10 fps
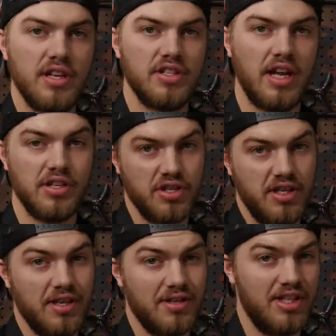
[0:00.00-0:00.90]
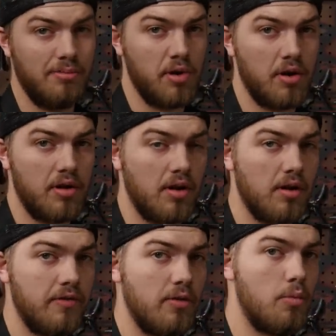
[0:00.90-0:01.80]
and changed your ESC
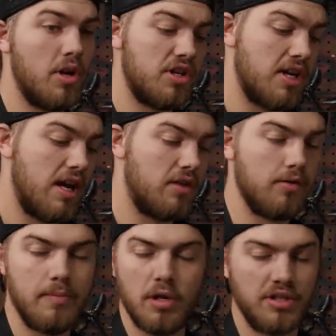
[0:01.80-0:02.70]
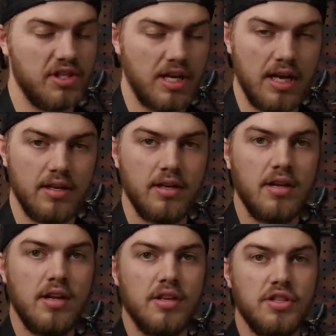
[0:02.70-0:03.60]
protocol from one shot or multi-shot
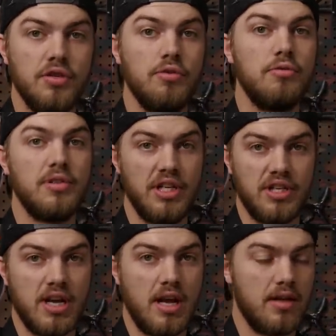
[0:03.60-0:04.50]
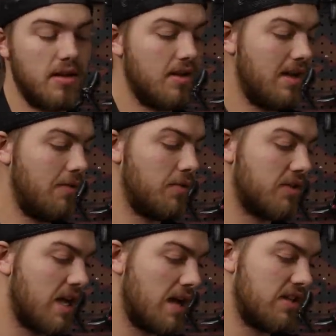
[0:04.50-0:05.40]
to D-shot, it will
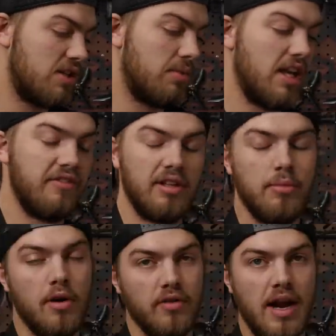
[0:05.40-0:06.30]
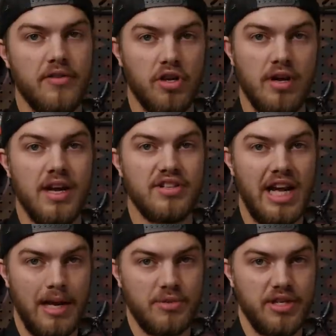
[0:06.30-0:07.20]
not display flip over after crash
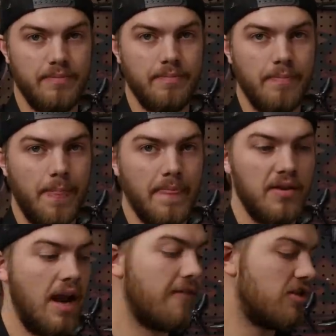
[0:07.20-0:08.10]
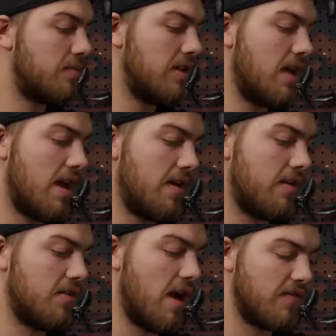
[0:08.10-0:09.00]
option. You have to be ha
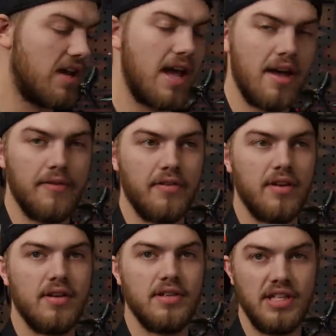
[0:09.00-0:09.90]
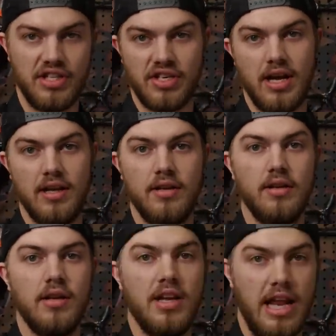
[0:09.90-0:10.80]
you have to have D-shot
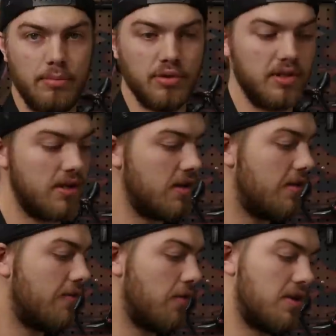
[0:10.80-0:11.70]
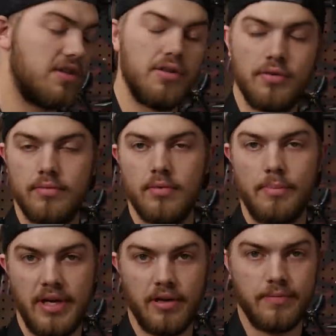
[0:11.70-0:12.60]
enabled for it to
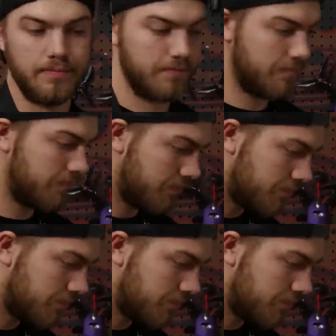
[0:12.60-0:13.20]
appear. Gotcha.